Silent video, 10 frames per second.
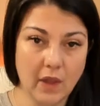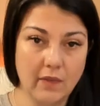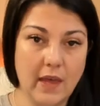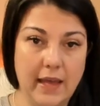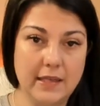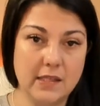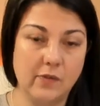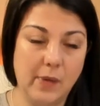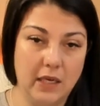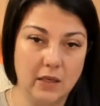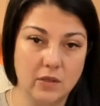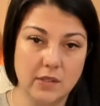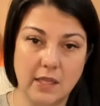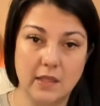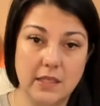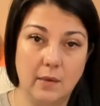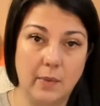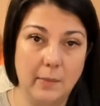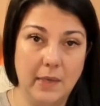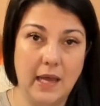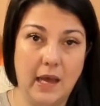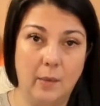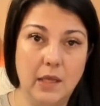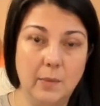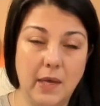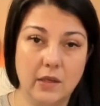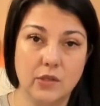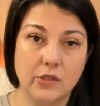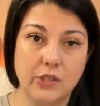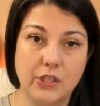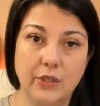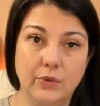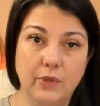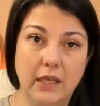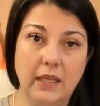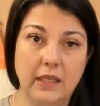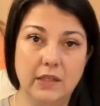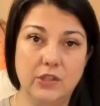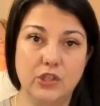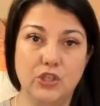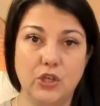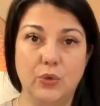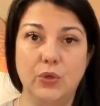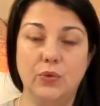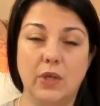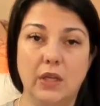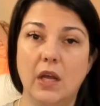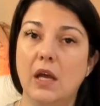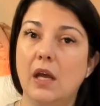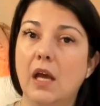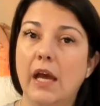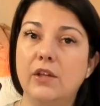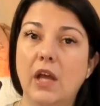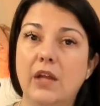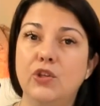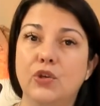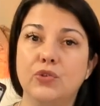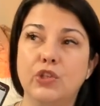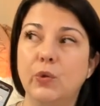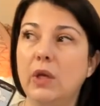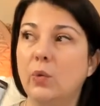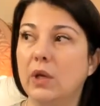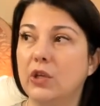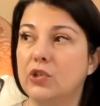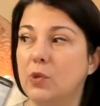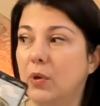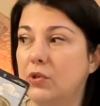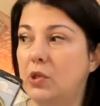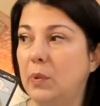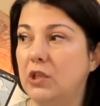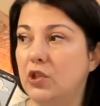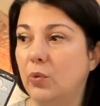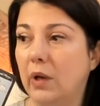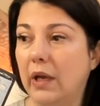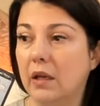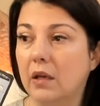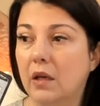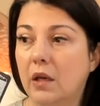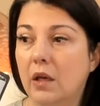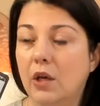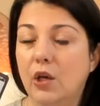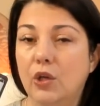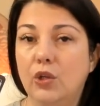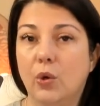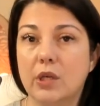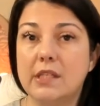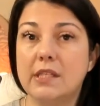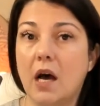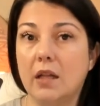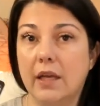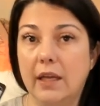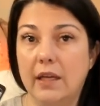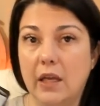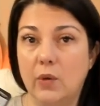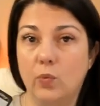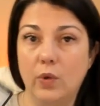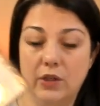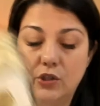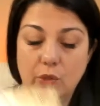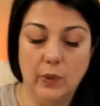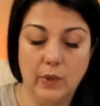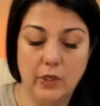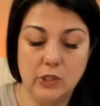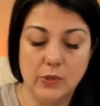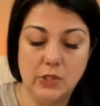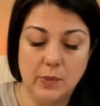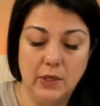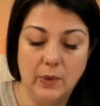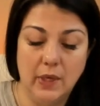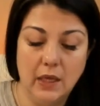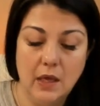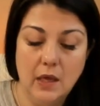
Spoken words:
The Ace of Pentacles on the Ten of, I mean, how many pentacles do you need to show you that, and you're doing what you're supposed to be doing. You're solid in doing what you're supposed to be doing.